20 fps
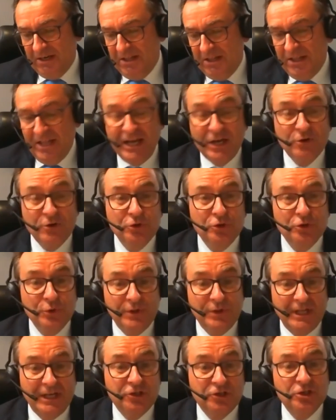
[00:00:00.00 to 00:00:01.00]
they could do
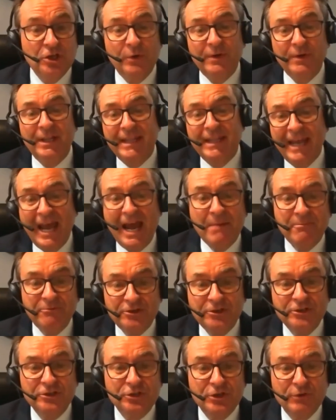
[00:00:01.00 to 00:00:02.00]
that. So in the
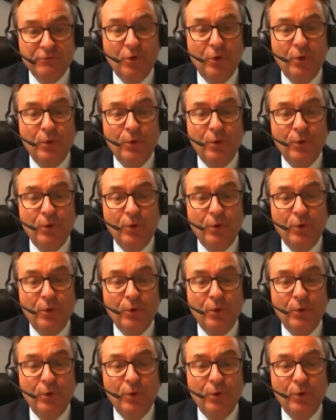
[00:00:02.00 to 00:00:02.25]
absence of